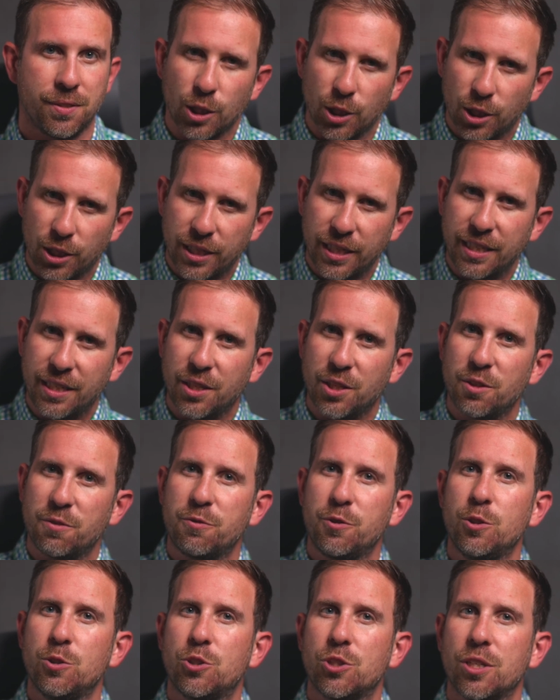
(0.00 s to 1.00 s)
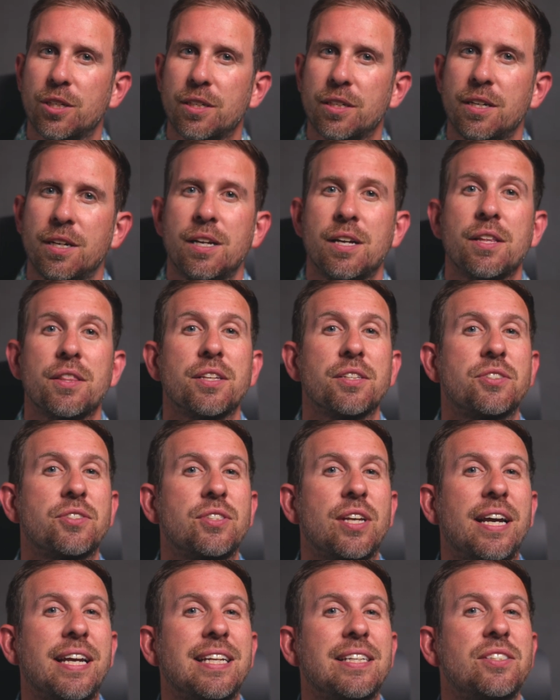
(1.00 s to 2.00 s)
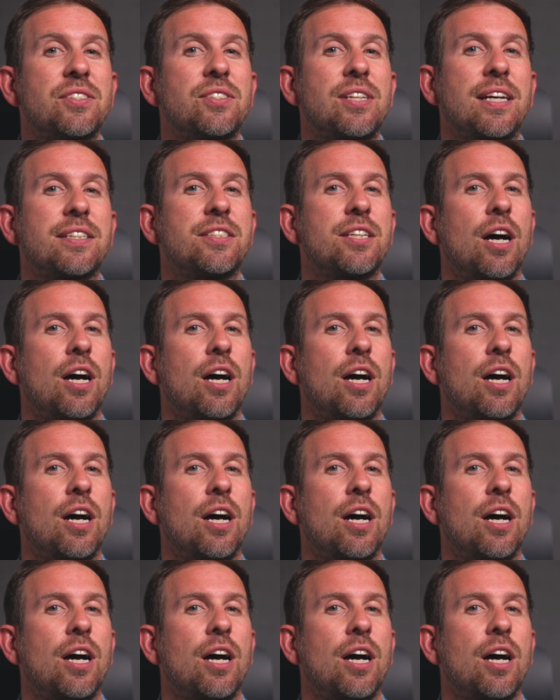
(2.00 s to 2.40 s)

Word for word: Looking to the future, the site is set